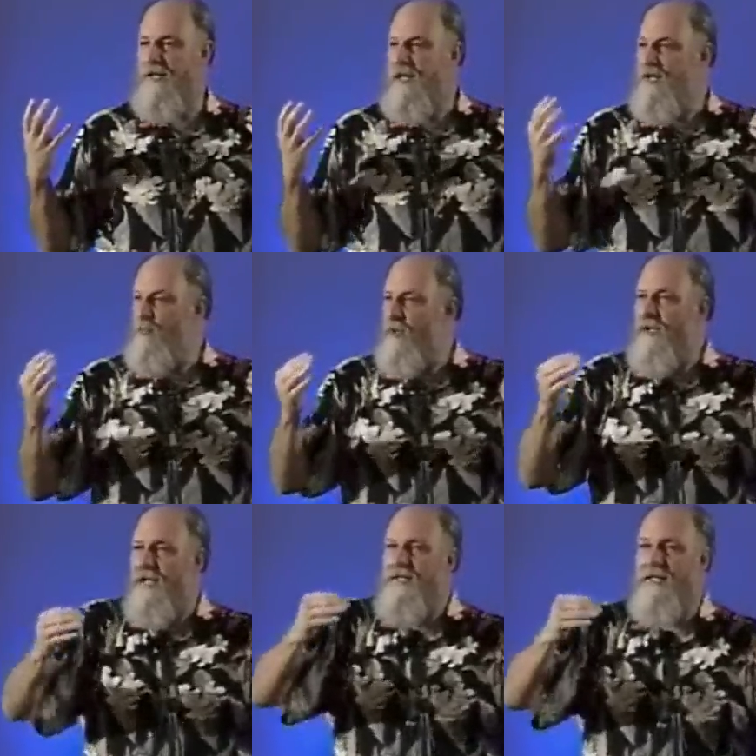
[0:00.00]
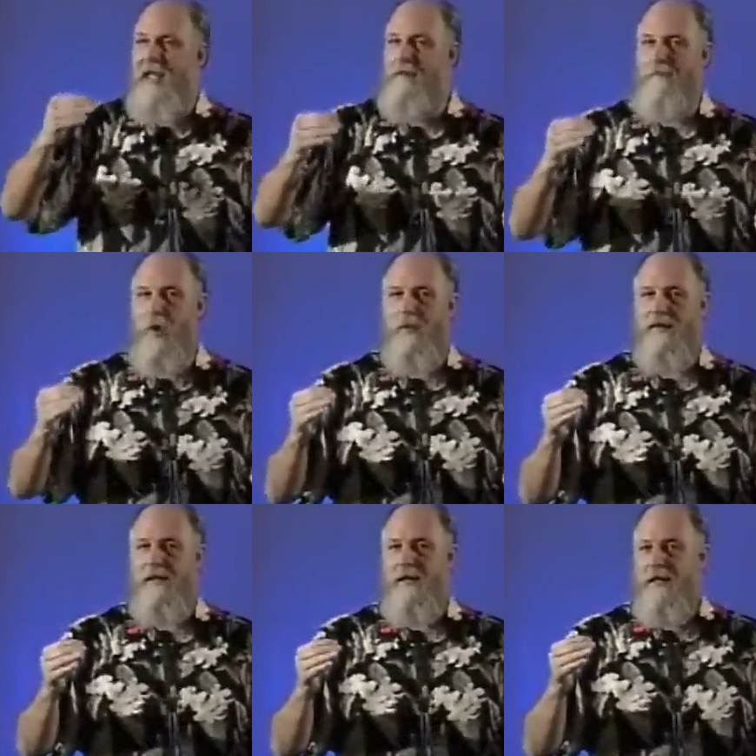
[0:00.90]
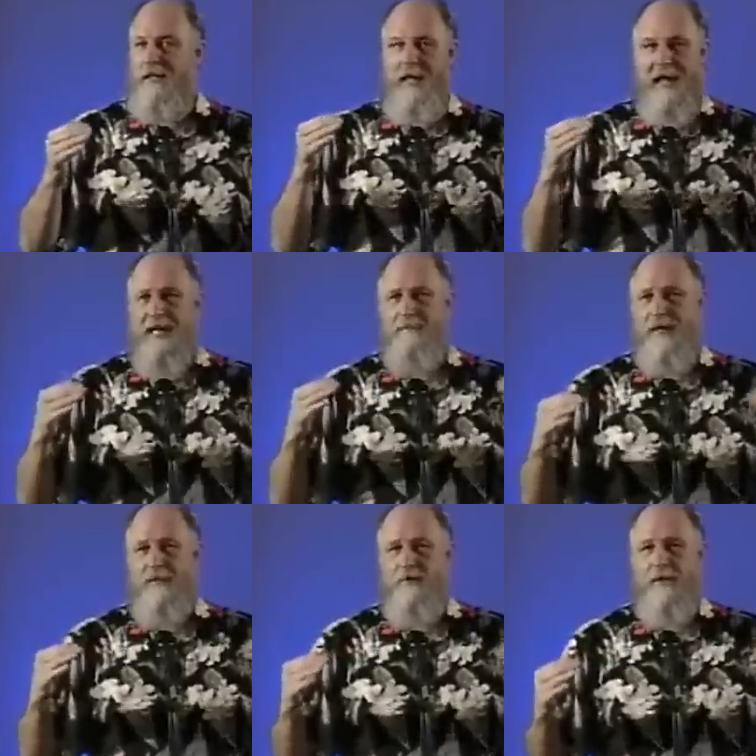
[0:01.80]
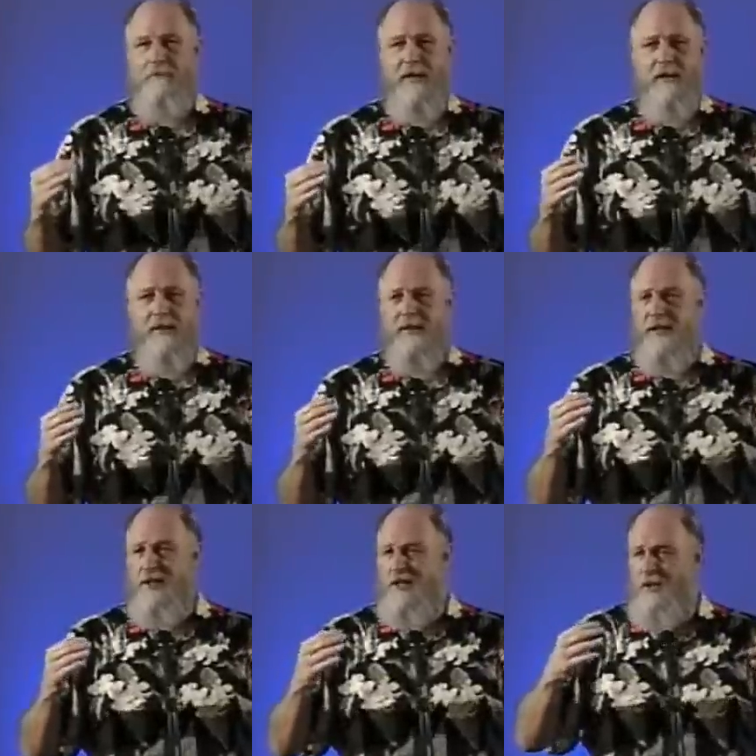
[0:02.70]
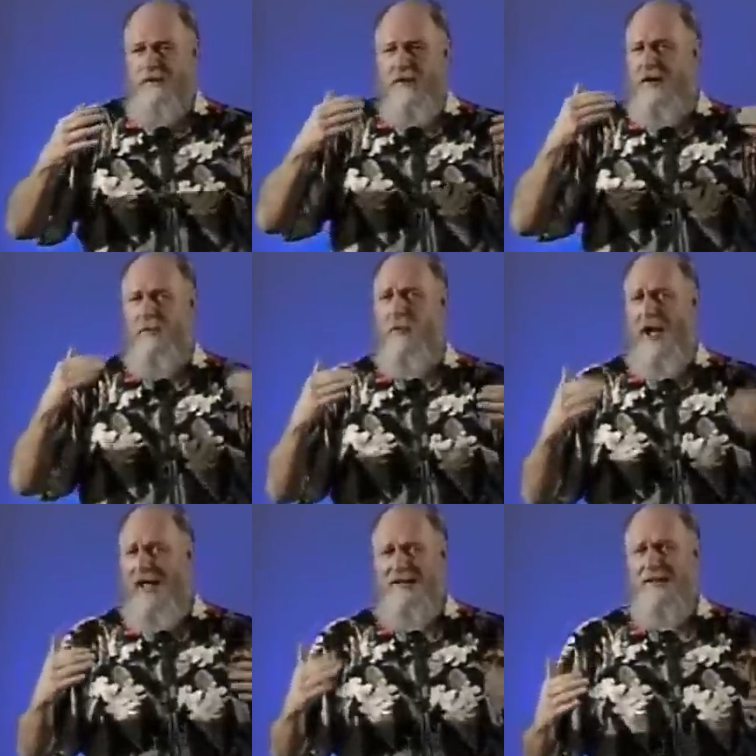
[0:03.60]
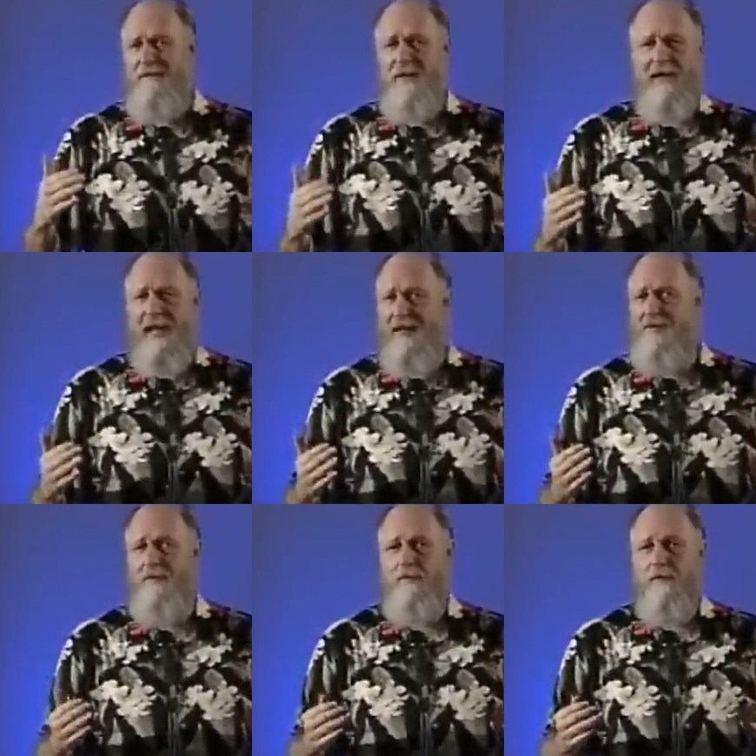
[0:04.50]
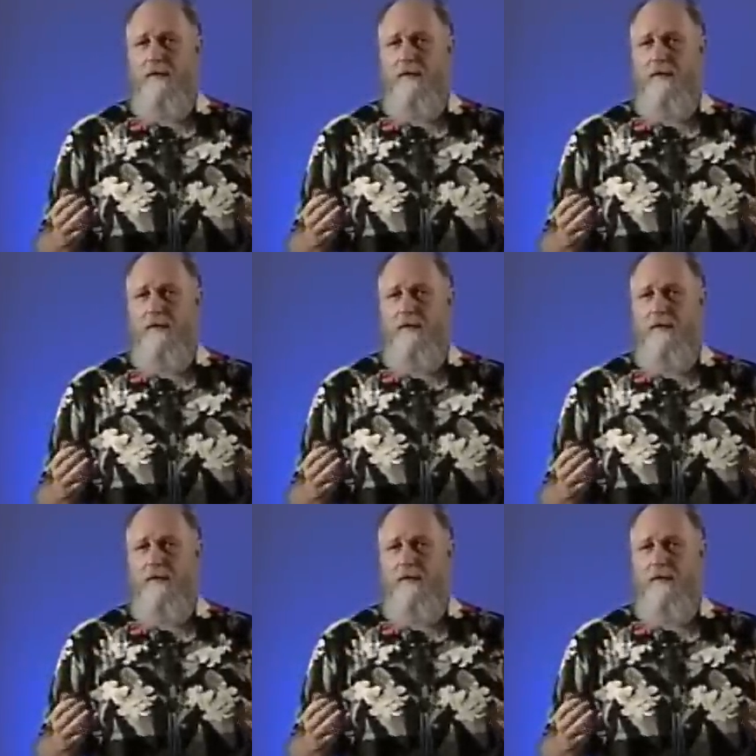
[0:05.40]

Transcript: And he realized at that moment that anybody with a beard is considered very wise and very handsome.